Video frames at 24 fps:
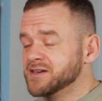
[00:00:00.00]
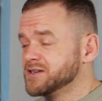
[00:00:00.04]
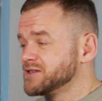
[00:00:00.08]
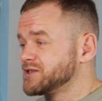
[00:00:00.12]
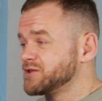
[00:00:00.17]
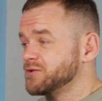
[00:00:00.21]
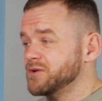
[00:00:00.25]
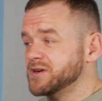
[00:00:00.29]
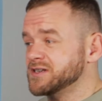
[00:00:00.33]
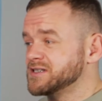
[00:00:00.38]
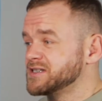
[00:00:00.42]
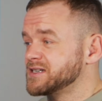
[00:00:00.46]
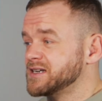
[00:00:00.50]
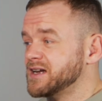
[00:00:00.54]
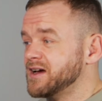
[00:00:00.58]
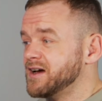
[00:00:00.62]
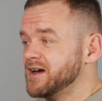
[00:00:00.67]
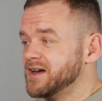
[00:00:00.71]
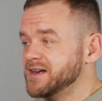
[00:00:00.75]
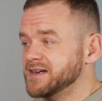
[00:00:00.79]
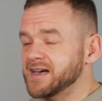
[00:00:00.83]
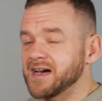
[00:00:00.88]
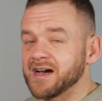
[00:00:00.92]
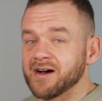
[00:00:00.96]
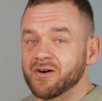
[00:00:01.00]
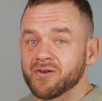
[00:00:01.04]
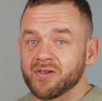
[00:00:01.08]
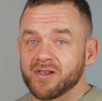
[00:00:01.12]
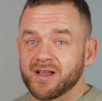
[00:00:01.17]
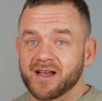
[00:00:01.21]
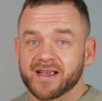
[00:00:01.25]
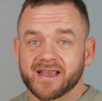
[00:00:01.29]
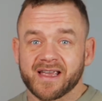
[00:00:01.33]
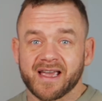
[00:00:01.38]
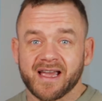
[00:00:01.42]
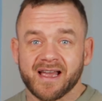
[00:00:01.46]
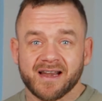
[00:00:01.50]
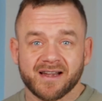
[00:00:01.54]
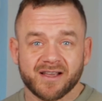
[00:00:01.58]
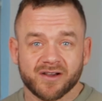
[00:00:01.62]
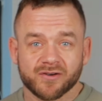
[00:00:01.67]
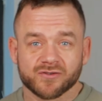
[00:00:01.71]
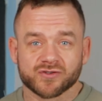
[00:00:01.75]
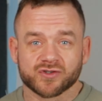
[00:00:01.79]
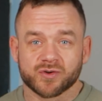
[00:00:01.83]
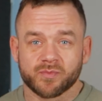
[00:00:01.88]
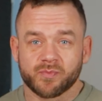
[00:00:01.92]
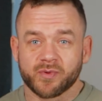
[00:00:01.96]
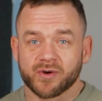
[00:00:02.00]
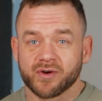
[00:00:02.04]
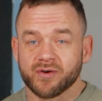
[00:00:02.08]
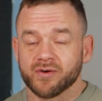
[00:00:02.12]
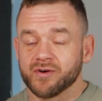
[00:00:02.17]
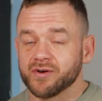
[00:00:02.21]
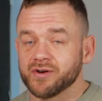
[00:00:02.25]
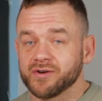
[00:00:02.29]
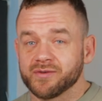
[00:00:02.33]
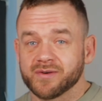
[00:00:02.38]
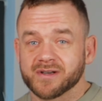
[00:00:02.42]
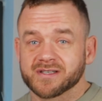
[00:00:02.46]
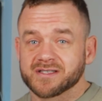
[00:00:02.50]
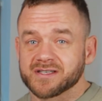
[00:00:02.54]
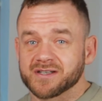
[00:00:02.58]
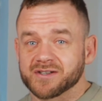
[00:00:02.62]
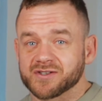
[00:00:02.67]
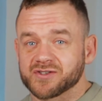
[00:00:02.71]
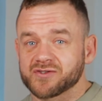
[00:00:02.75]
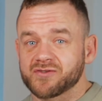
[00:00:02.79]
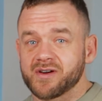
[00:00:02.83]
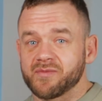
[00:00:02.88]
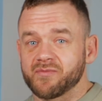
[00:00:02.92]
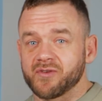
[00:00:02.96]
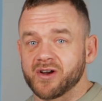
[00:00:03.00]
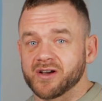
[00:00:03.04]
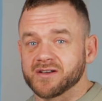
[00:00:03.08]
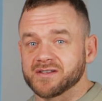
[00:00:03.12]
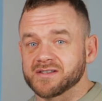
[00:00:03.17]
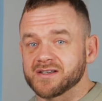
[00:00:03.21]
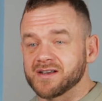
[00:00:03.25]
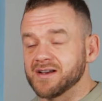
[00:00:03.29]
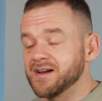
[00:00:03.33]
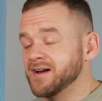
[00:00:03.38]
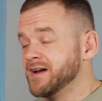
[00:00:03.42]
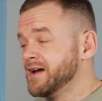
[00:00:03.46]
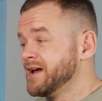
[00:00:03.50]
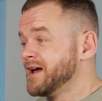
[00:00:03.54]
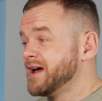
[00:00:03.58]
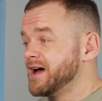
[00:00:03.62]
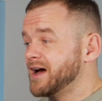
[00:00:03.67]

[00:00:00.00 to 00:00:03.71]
So I started out like any entrepreneur who isn't a scriptwriter,